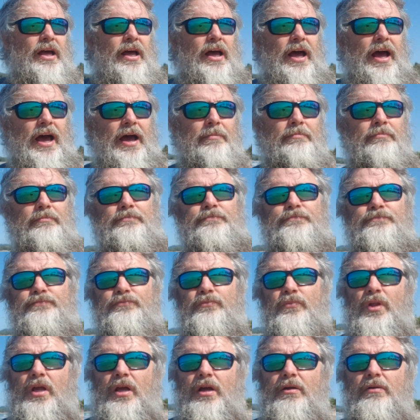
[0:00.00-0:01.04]

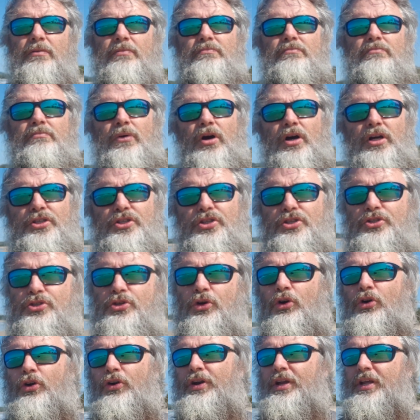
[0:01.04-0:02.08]
My
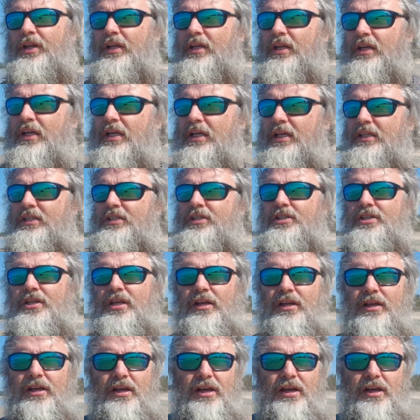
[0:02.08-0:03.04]
story is